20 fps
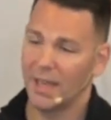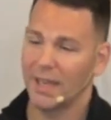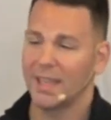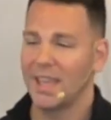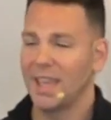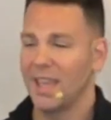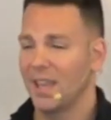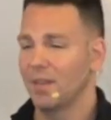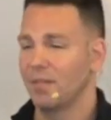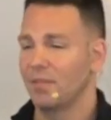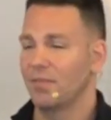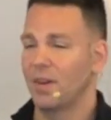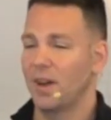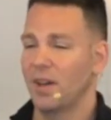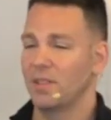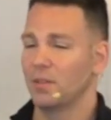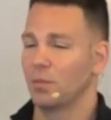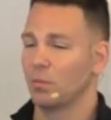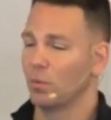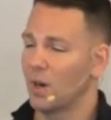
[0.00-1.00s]
I can't
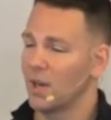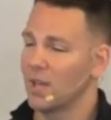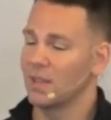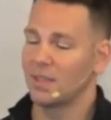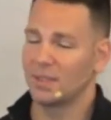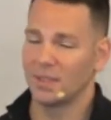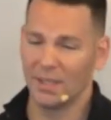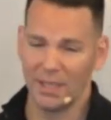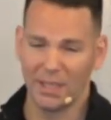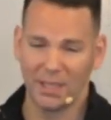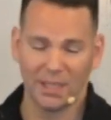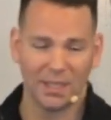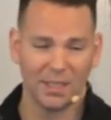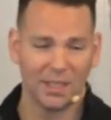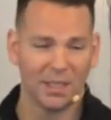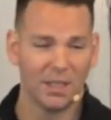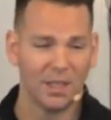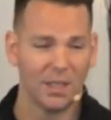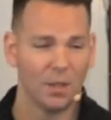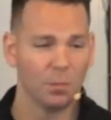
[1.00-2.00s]
find the right thing,
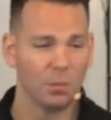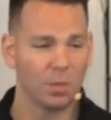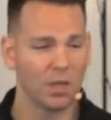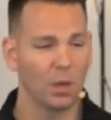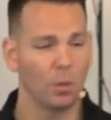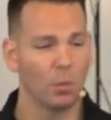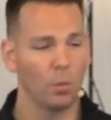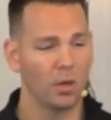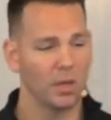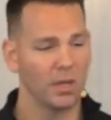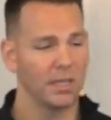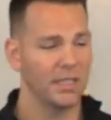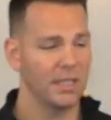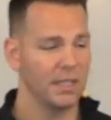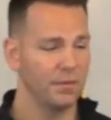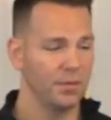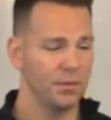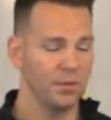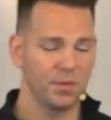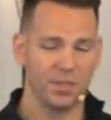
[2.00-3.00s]
but I want to
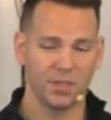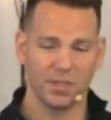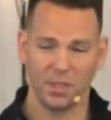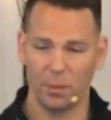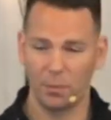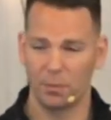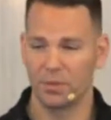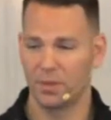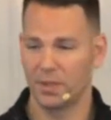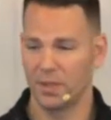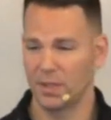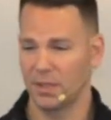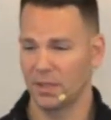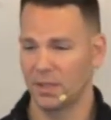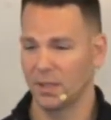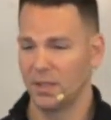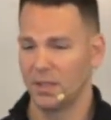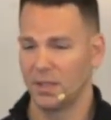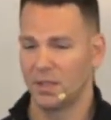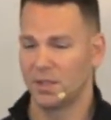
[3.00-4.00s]
give you something,
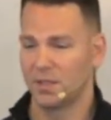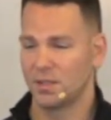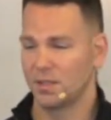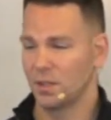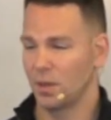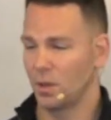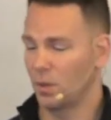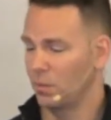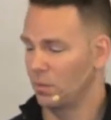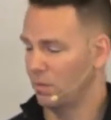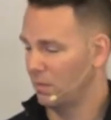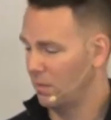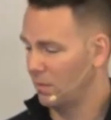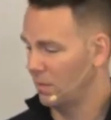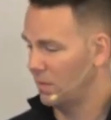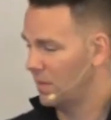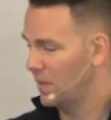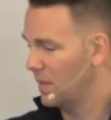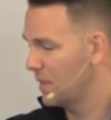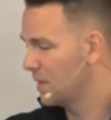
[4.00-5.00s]
so
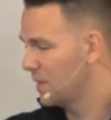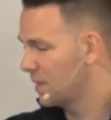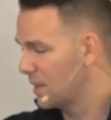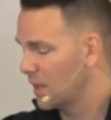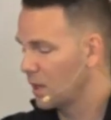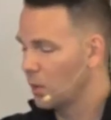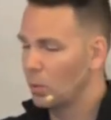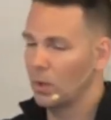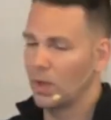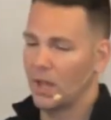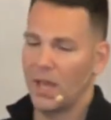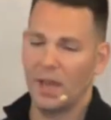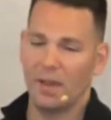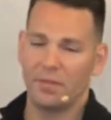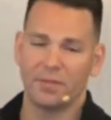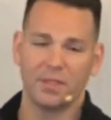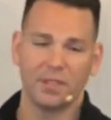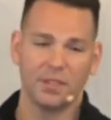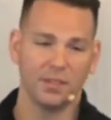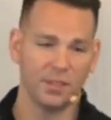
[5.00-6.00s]
this thing will
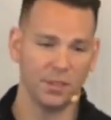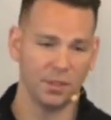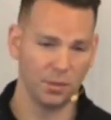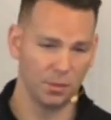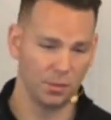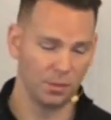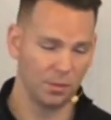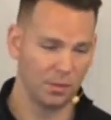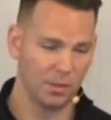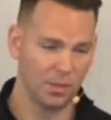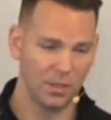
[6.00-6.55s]
have to do.